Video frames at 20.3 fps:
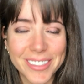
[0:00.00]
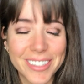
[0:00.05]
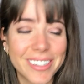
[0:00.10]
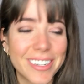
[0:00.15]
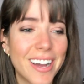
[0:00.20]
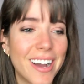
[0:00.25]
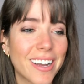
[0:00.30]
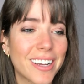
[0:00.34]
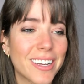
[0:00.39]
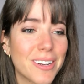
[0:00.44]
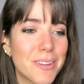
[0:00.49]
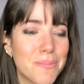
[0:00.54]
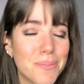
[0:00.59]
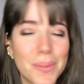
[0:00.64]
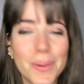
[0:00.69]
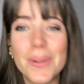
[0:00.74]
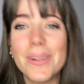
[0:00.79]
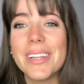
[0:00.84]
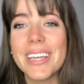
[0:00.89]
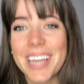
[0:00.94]
You're not going to
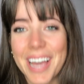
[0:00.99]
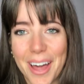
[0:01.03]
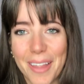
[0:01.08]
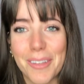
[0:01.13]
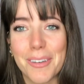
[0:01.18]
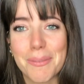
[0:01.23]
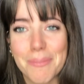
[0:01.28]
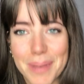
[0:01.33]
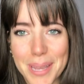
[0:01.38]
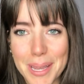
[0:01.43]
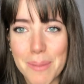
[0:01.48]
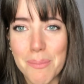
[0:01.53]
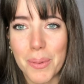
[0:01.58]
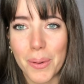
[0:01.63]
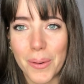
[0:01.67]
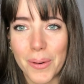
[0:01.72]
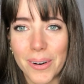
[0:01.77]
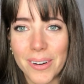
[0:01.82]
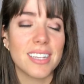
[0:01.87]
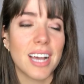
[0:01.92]
bully other
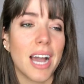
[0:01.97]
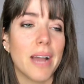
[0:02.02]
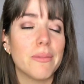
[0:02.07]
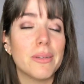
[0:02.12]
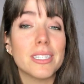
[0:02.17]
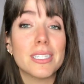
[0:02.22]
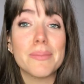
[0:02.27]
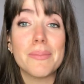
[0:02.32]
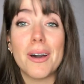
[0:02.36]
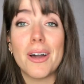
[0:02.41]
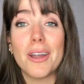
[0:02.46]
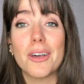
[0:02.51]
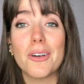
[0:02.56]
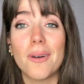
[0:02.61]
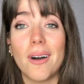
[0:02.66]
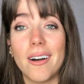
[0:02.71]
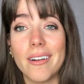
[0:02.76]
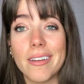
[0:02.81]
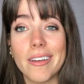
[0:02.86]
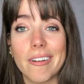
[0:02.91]
people. I'm just about
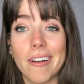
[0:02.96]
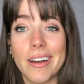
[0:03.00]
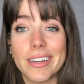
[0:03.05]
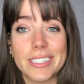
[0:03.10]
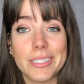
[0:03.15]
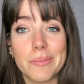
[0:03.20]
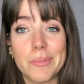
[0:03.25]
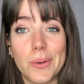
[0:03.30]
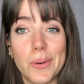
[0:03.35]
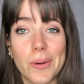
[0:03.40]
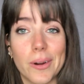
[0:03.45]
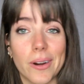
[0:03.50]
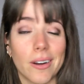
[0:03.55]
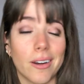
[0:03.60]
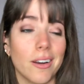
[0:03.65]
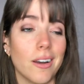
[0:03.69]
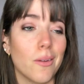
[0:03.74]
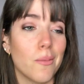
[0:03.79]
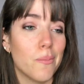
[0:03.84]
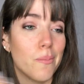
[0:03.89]
equality across the board.